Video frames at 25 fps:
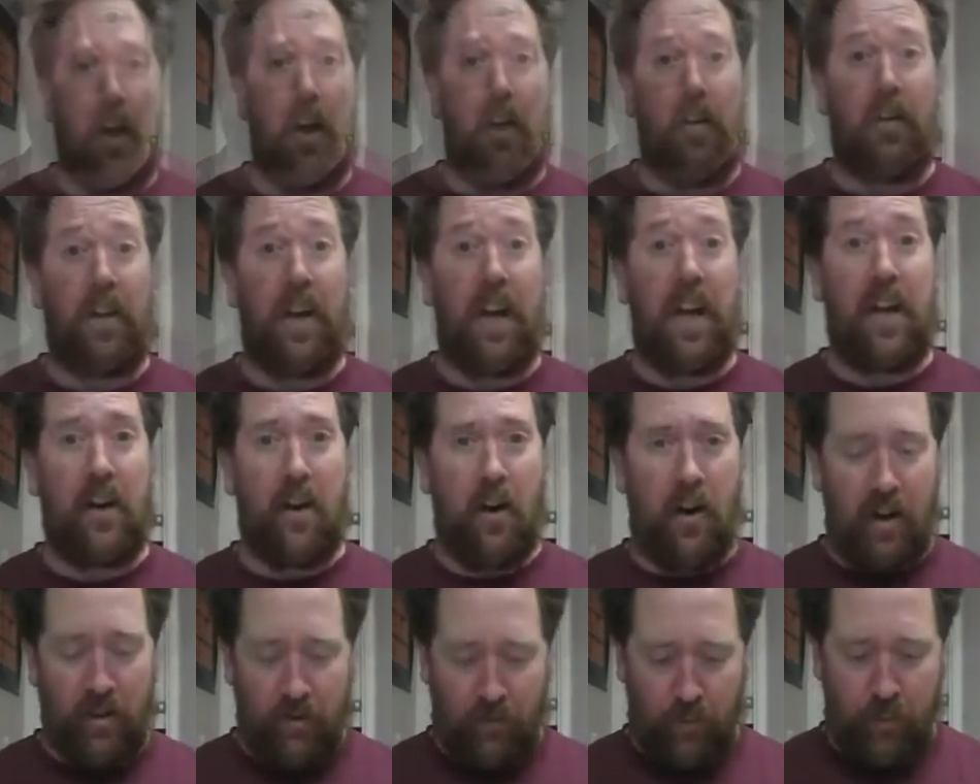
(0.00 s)
Okay
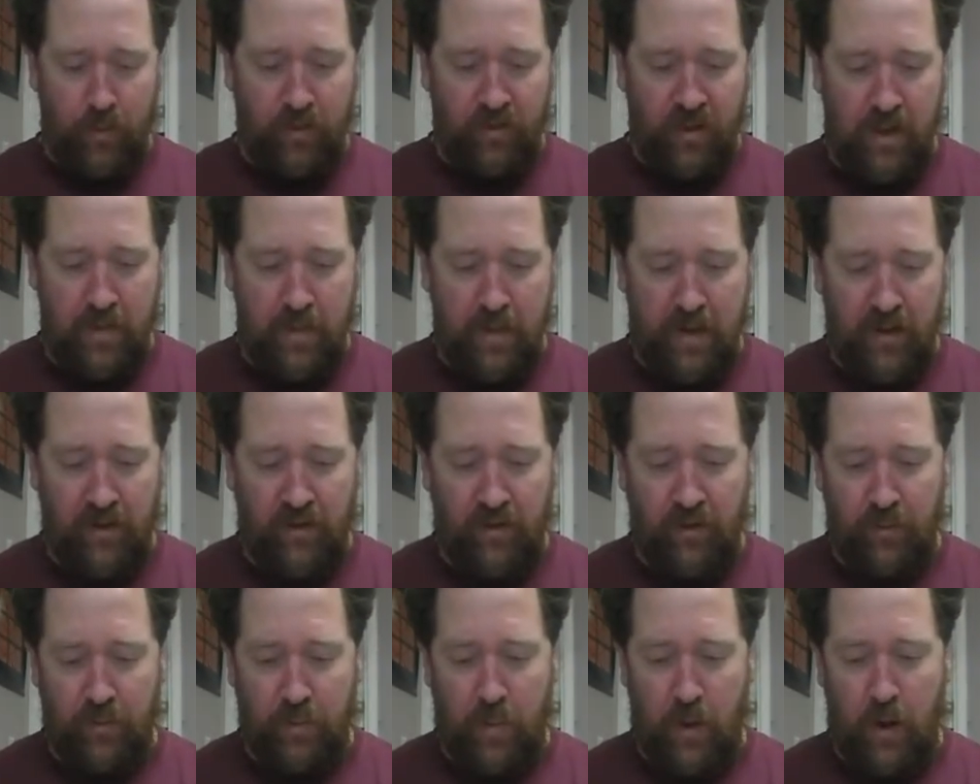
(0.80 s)
guys, well 10
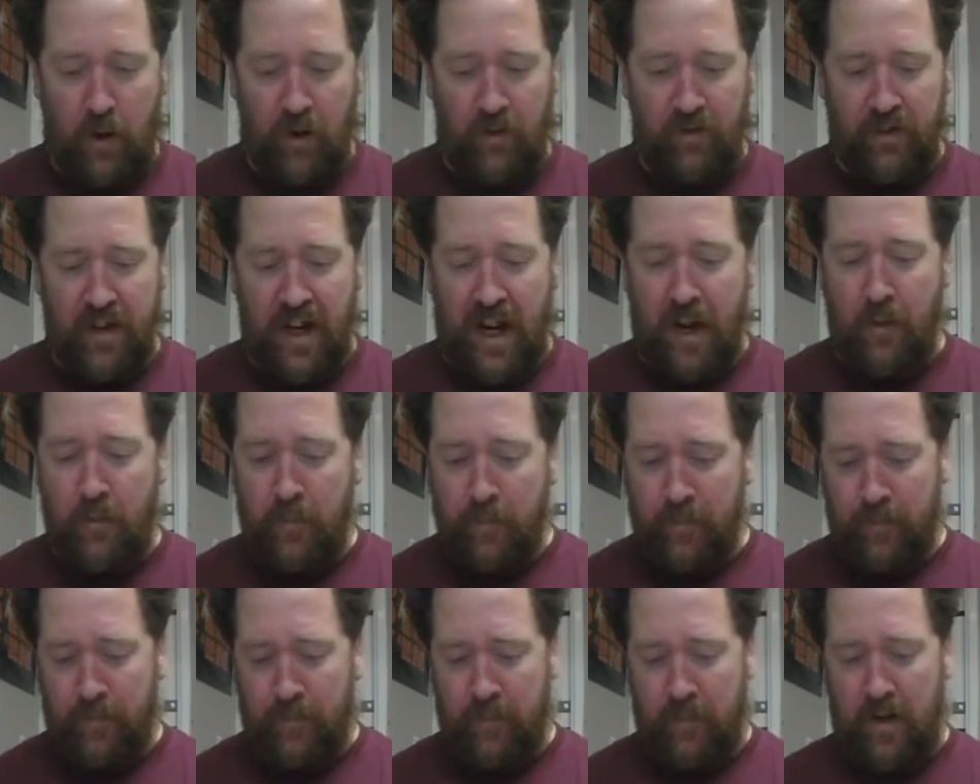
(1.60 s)
minutes has passed
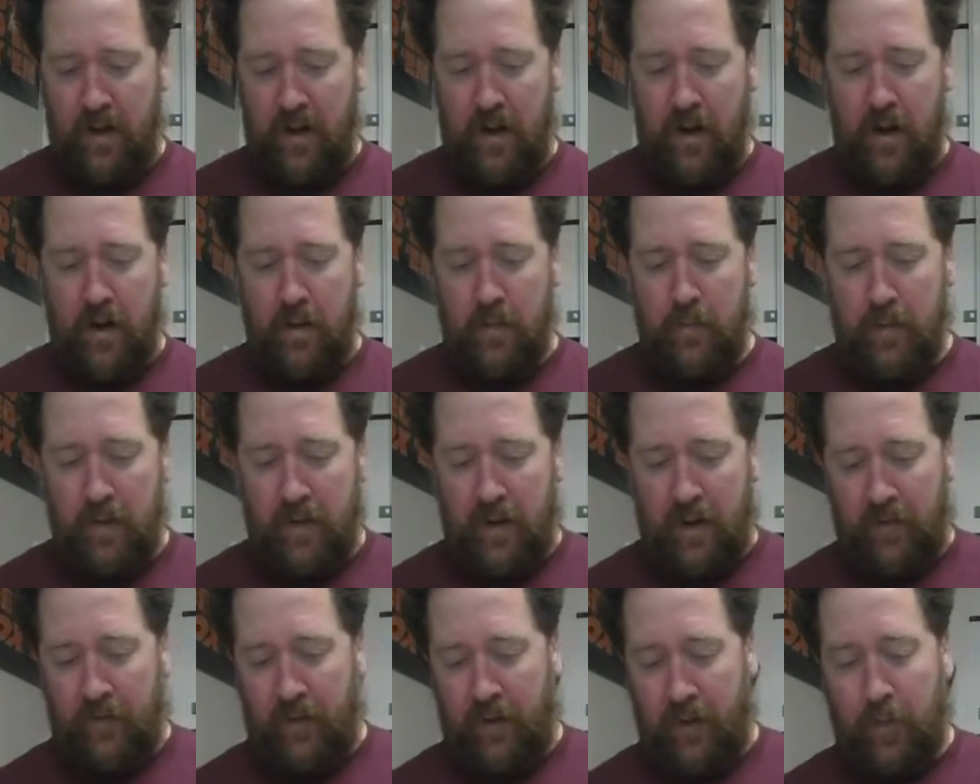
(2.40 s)
now, and
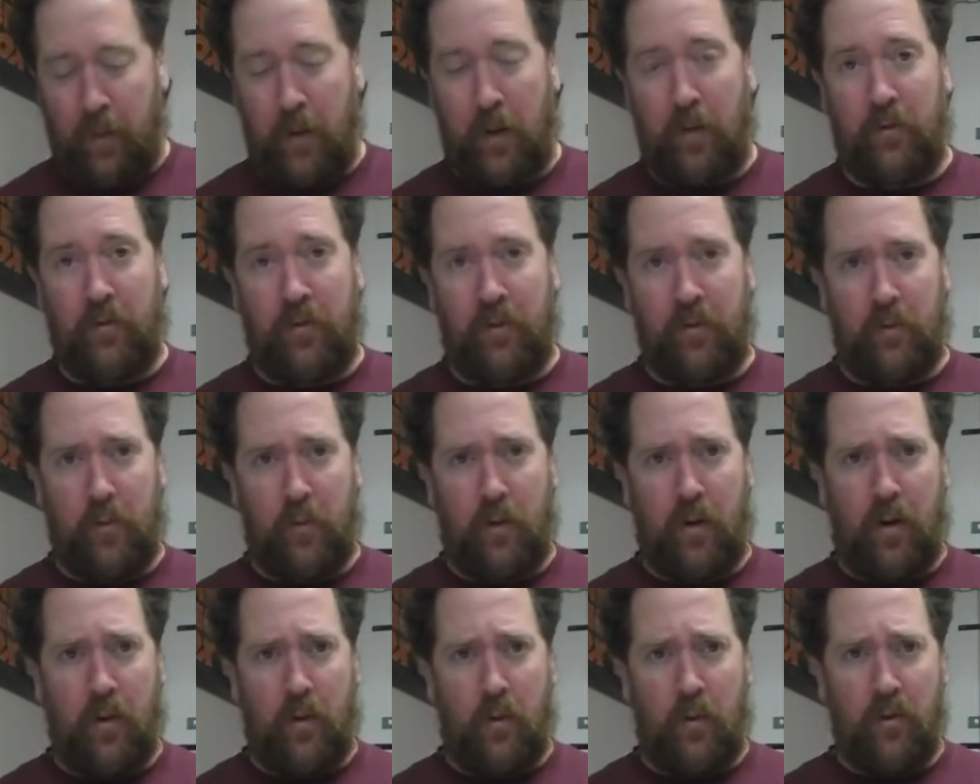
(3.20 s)
for the purposes,
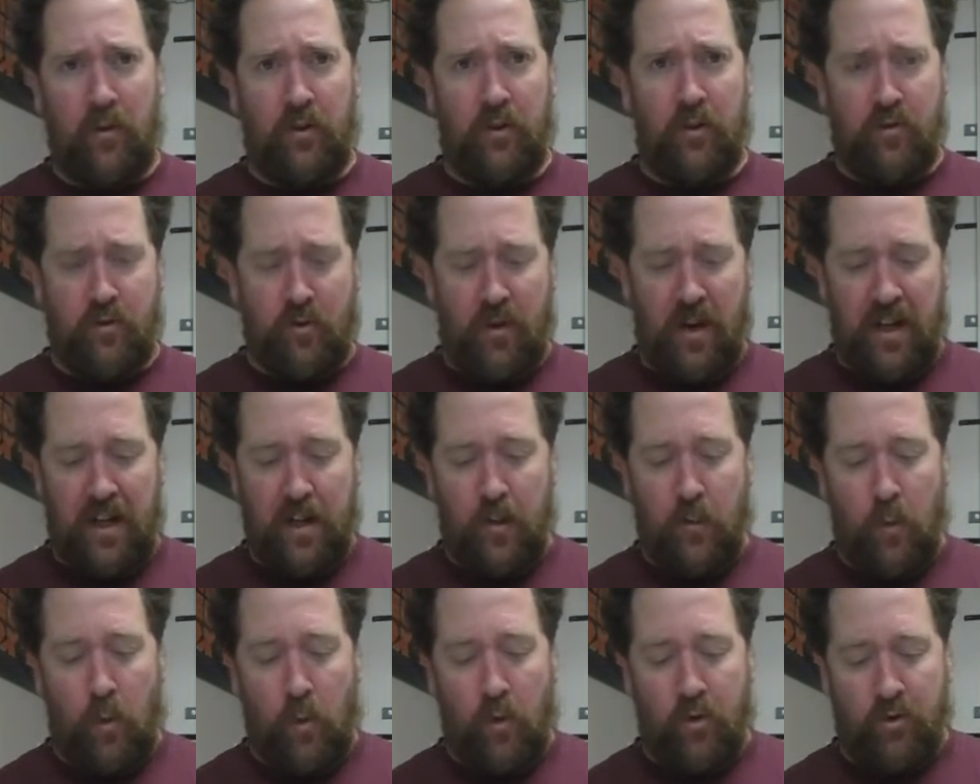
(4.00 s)
I want to drain
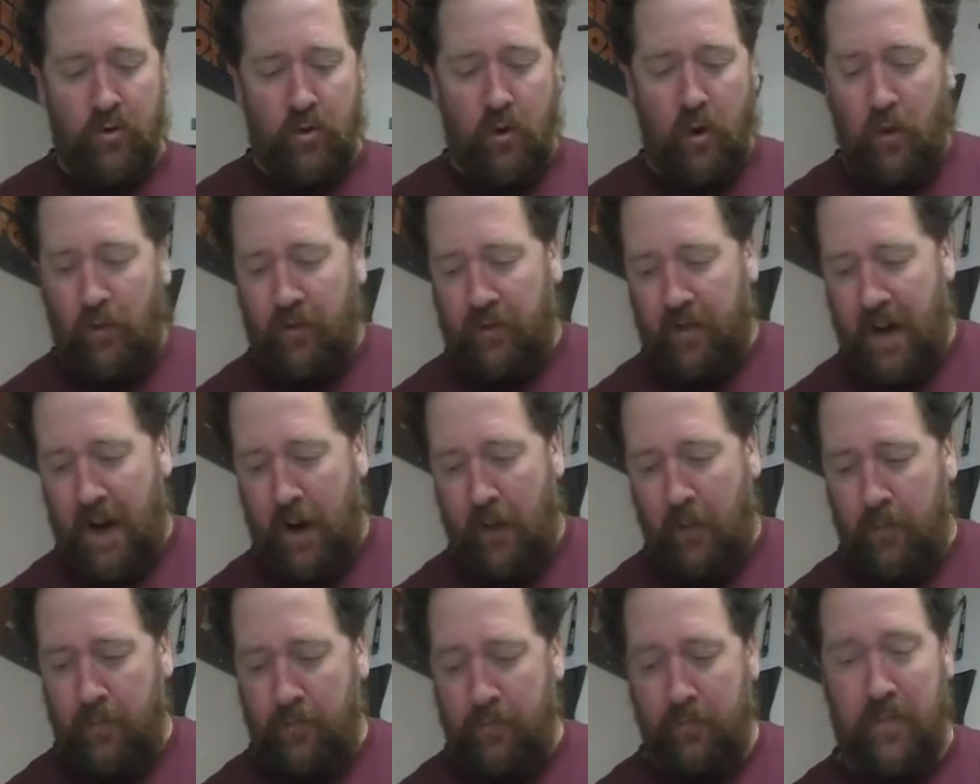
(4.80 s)
the water off
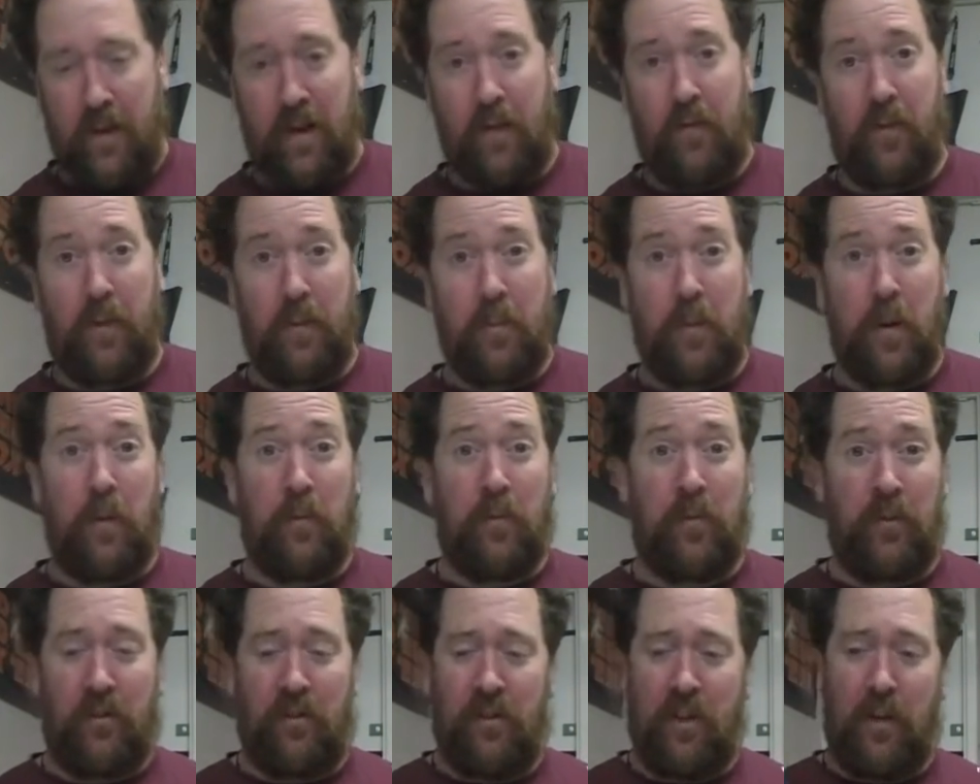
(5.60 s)
now. Now for the
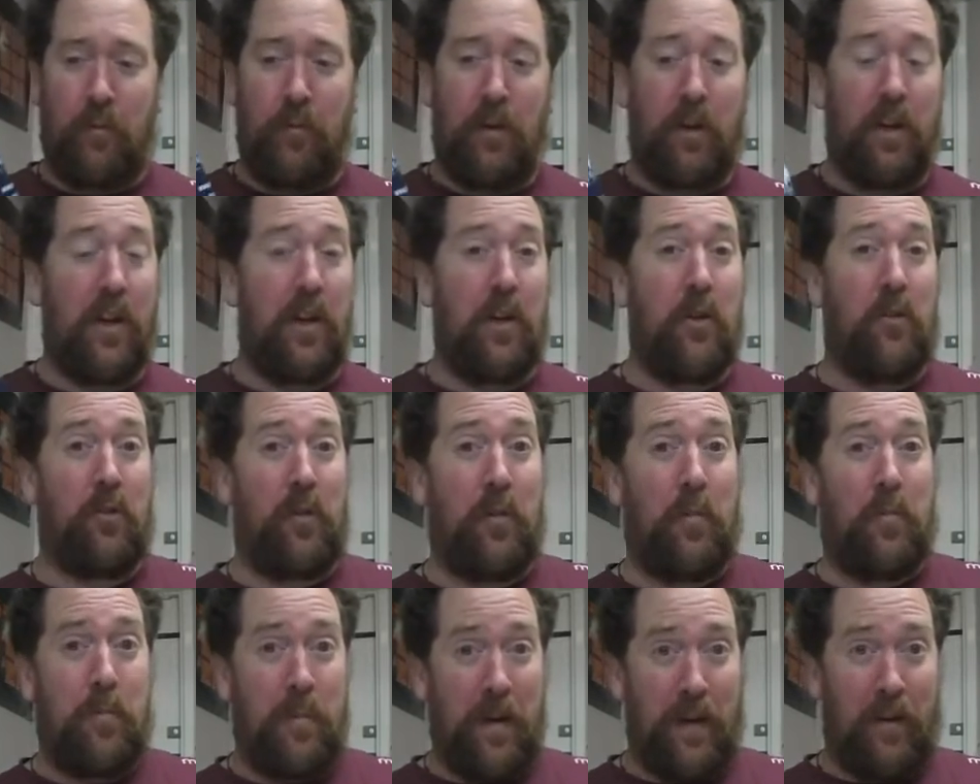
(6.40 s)
purpose of this thing, we're going to use
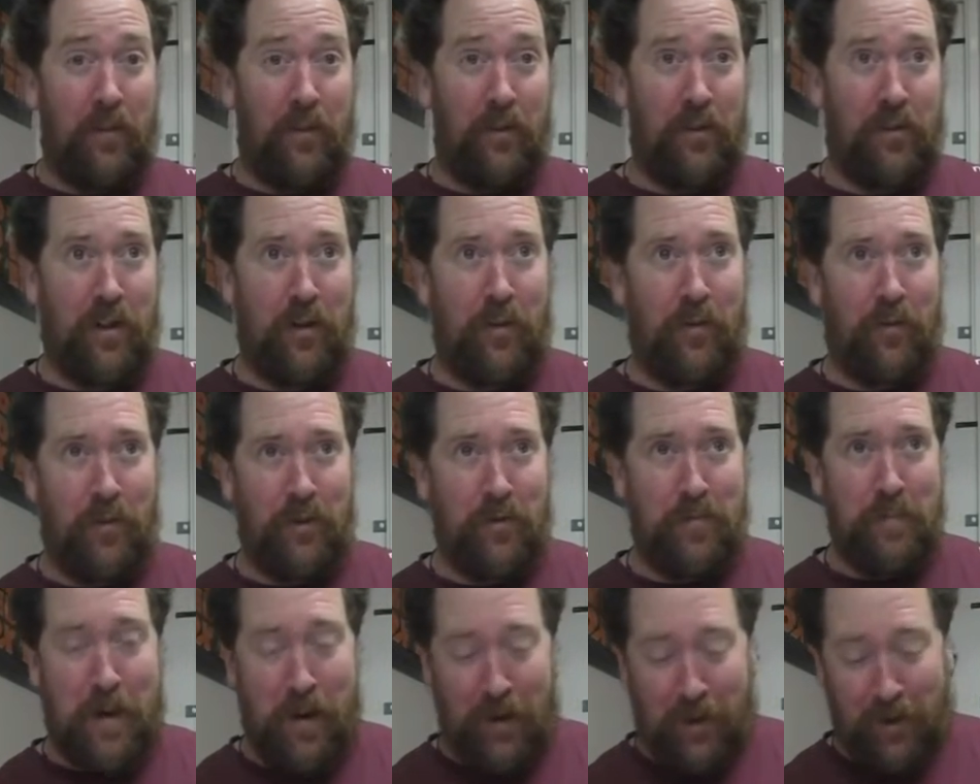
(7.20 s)
a Big Fish, Little
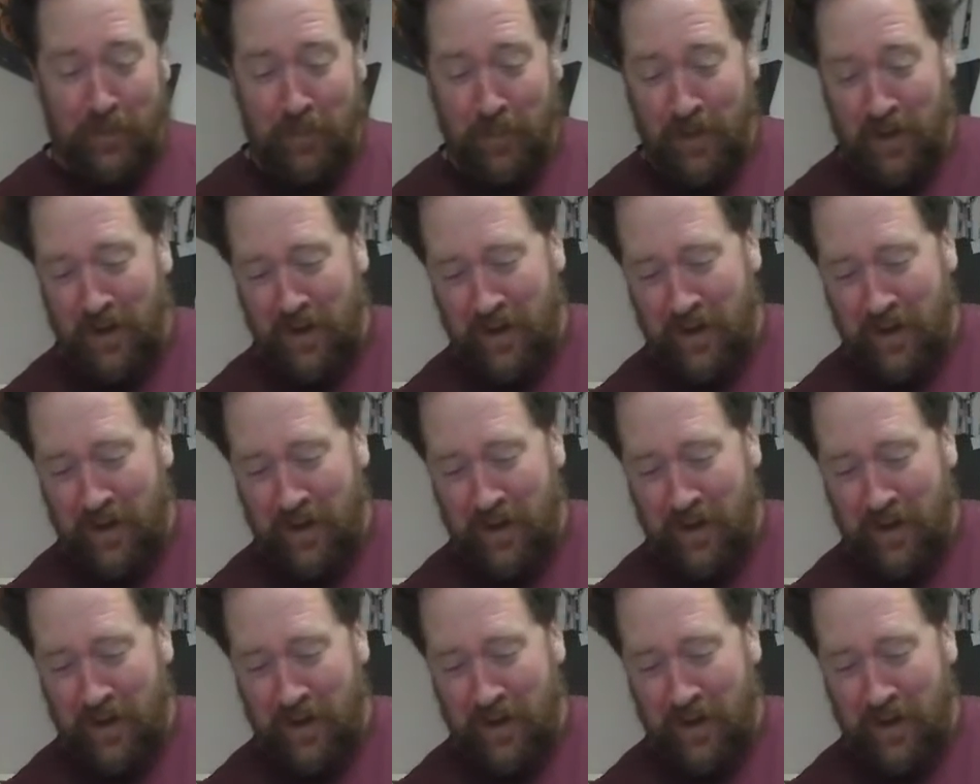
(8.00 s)
Fish mug.